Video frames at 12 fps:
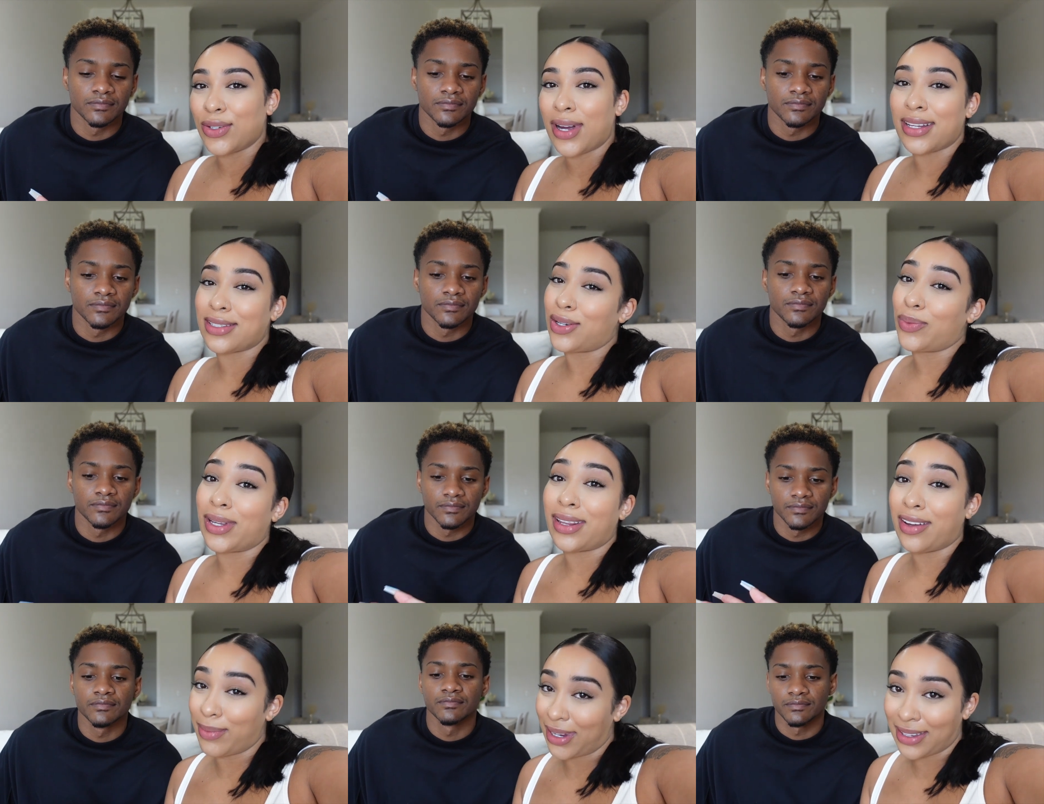Speaker 1: You guys know we
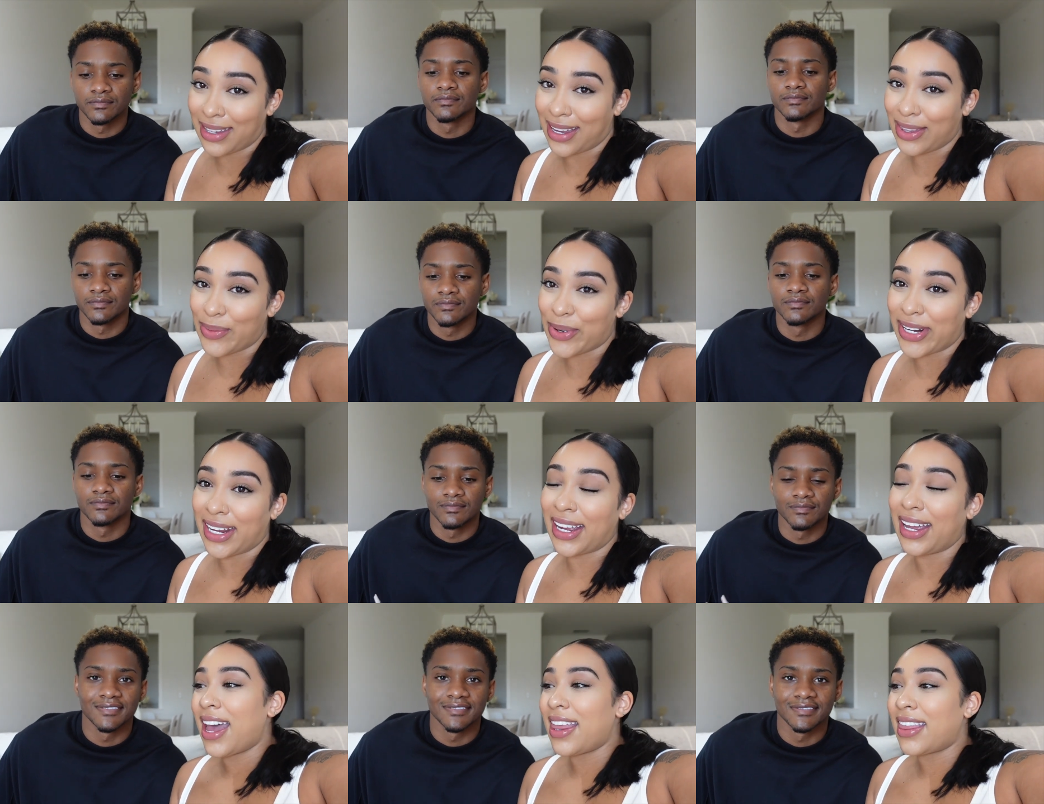love making that in the morning.
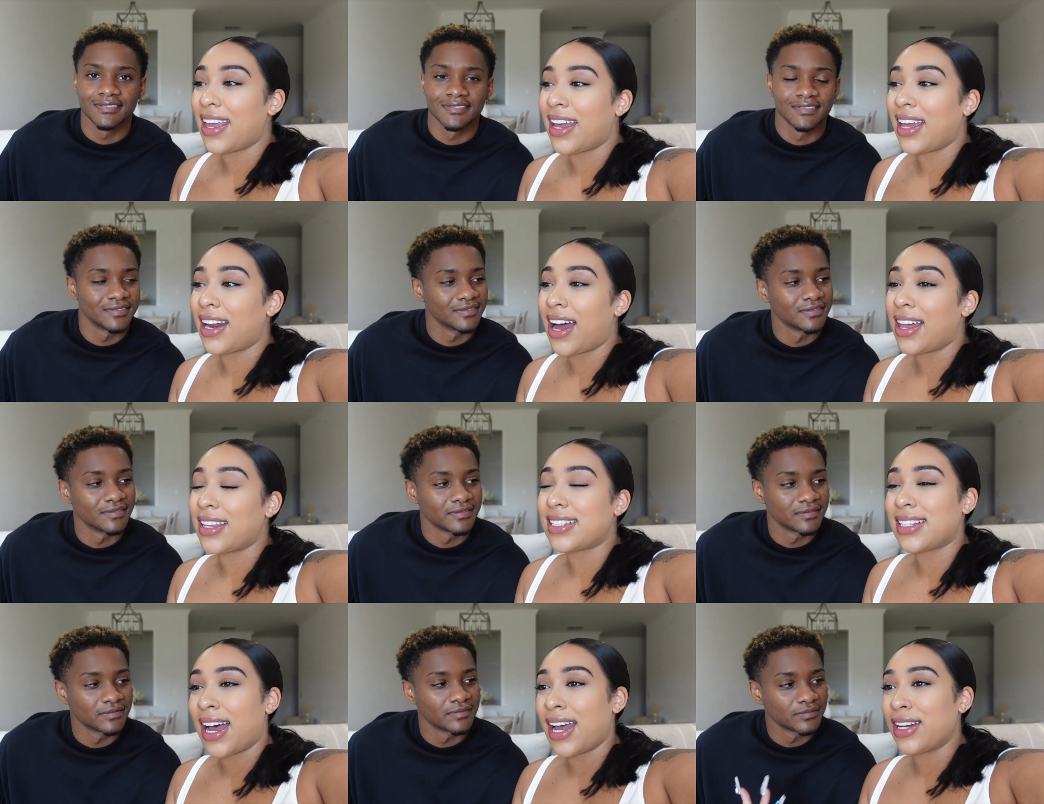And then on the
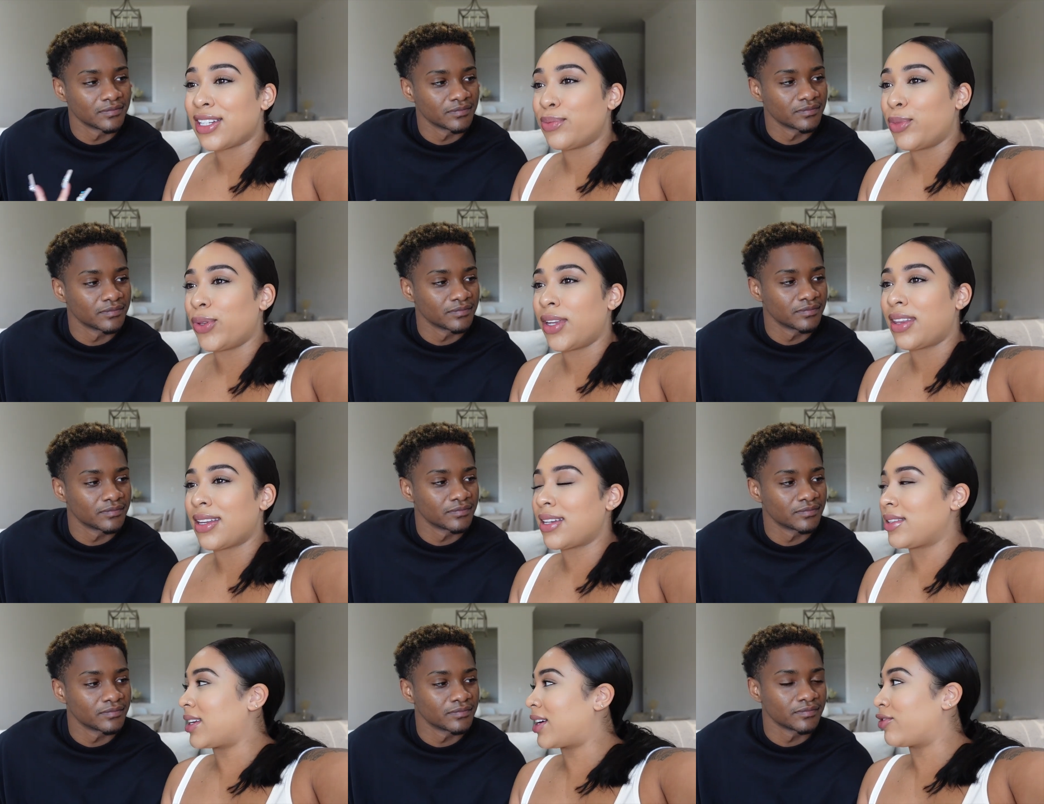side, a smoothie. That
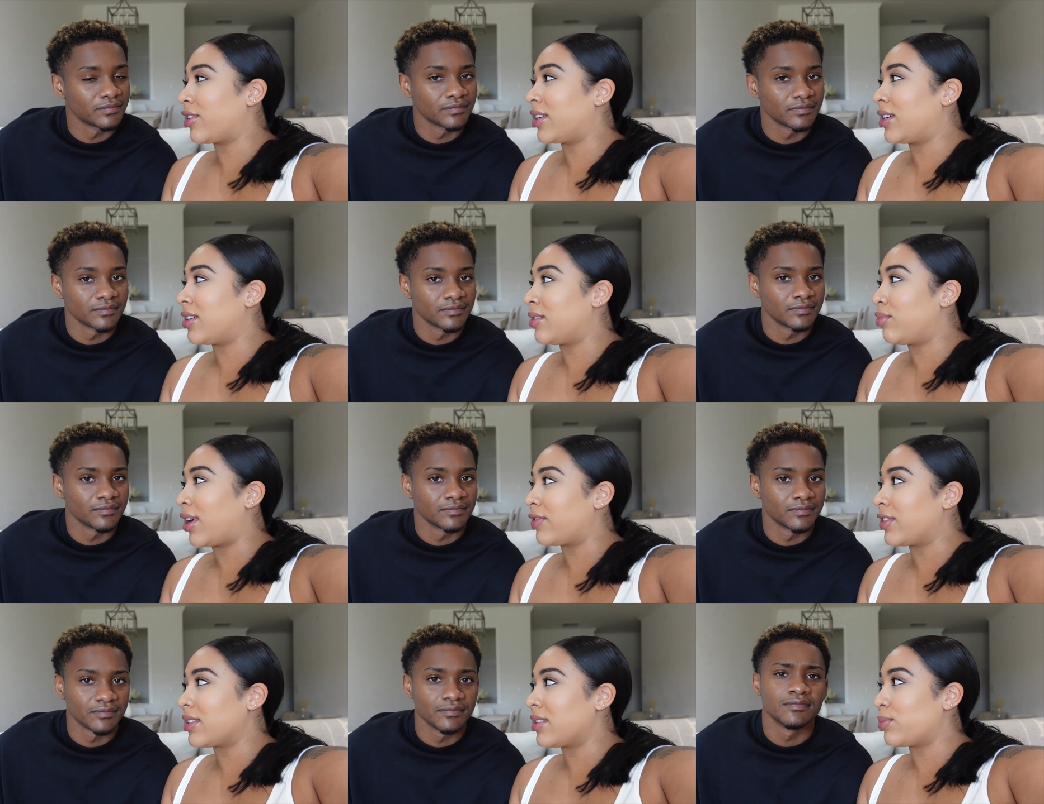sounds like a really good
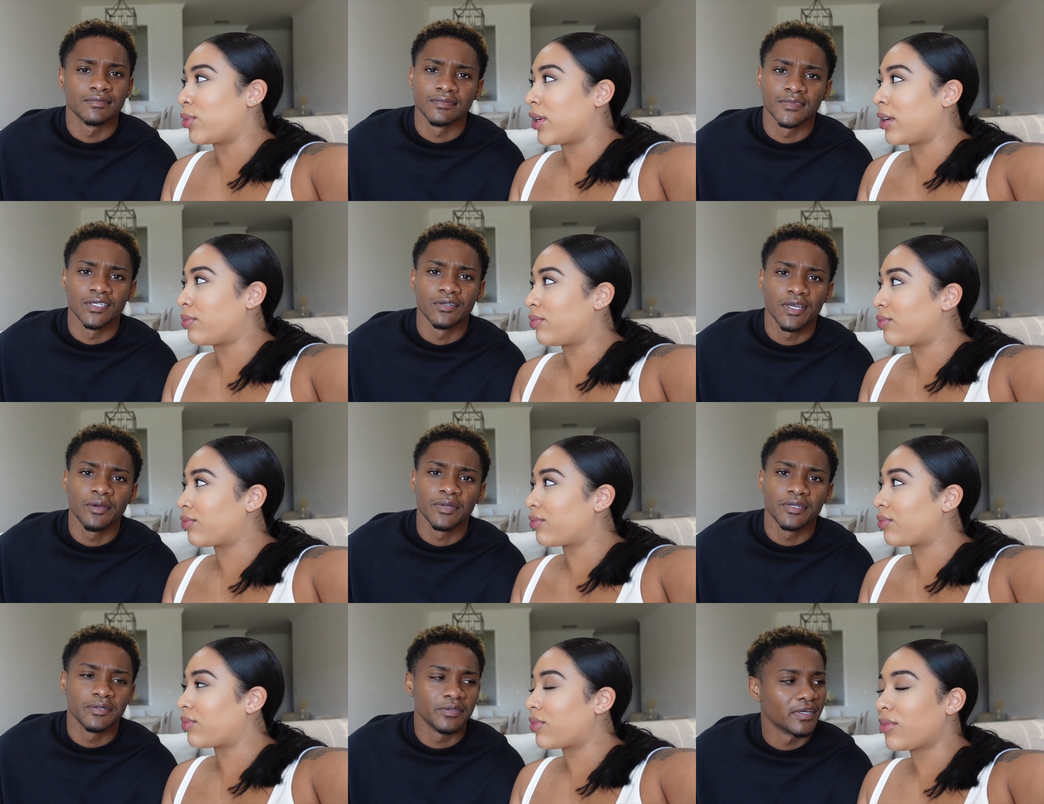breakfast this morning. Okay, we
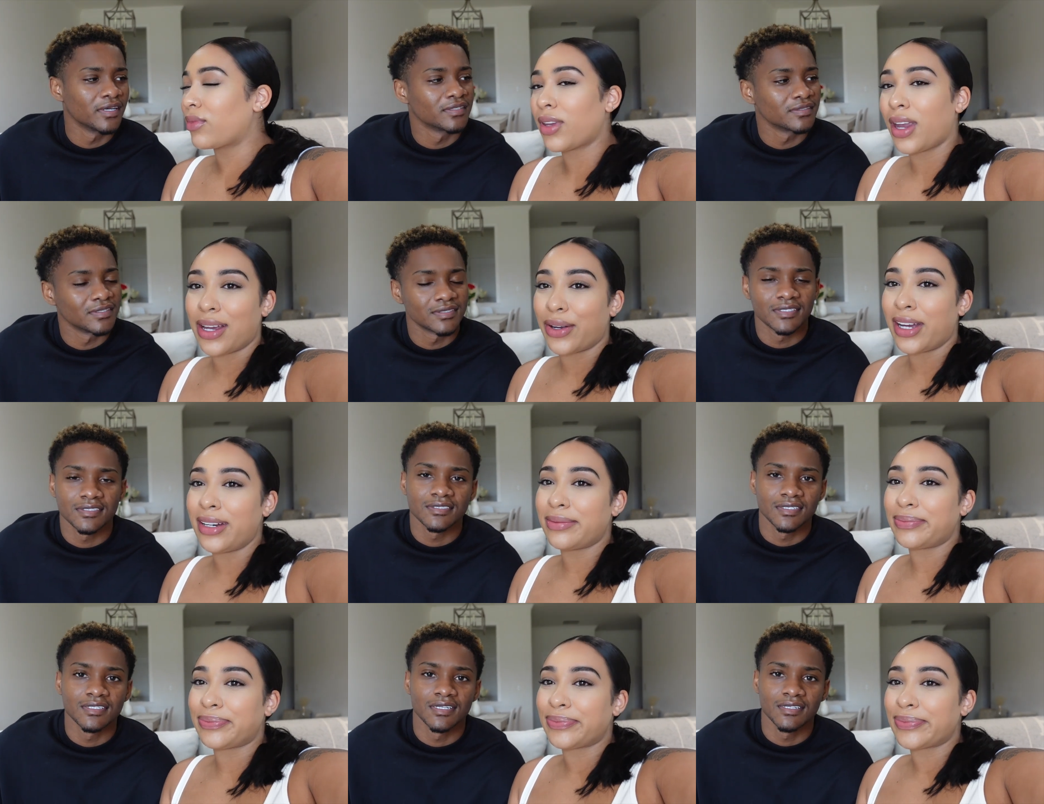
Speaker 2: can do that. Sound that good? Sounds
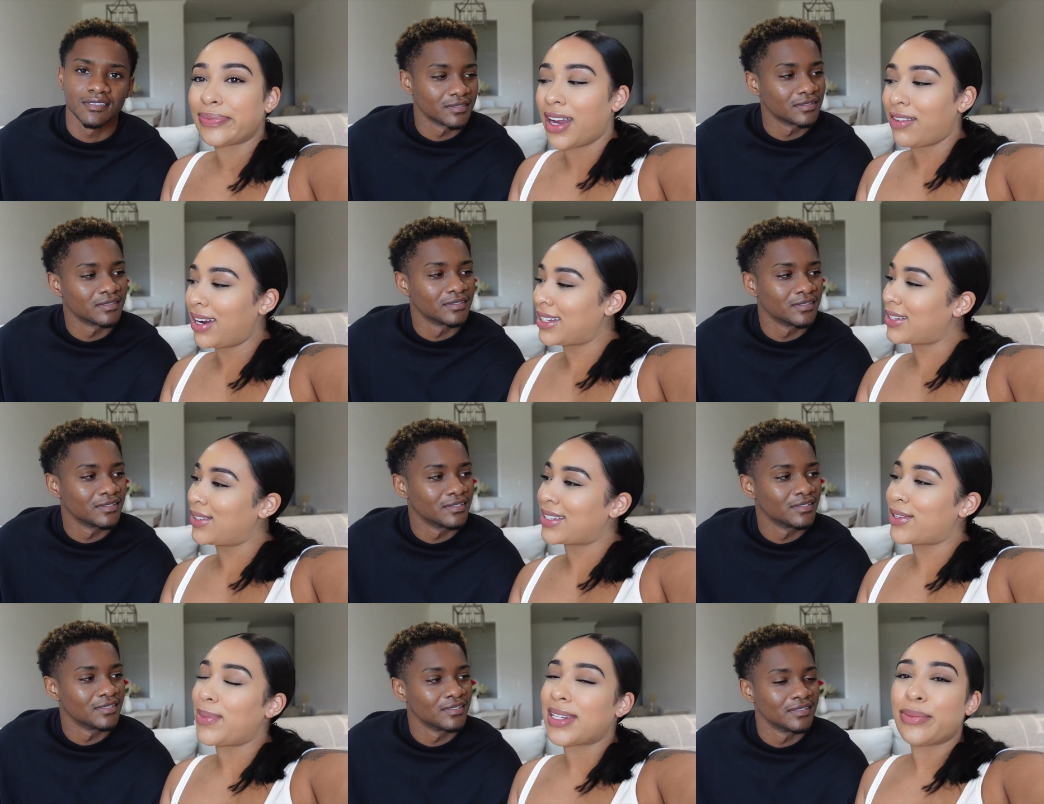good, yeah. All
Speaker 1: right, so let's
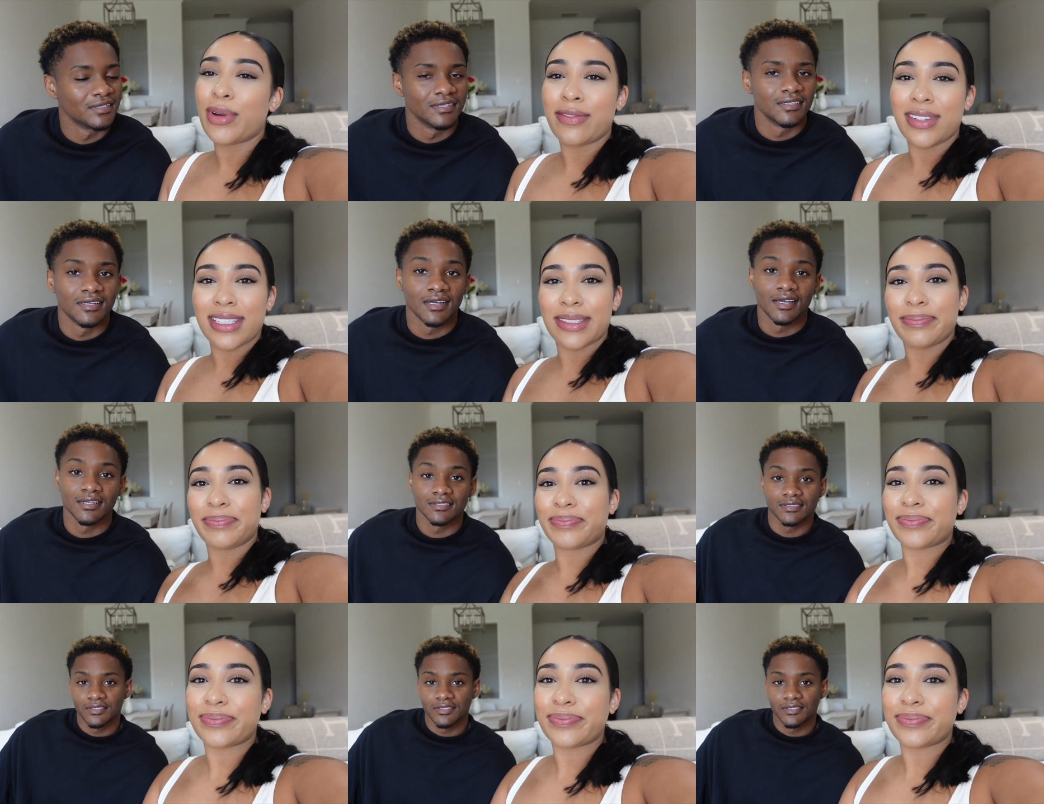go make some breakfast. All right, let's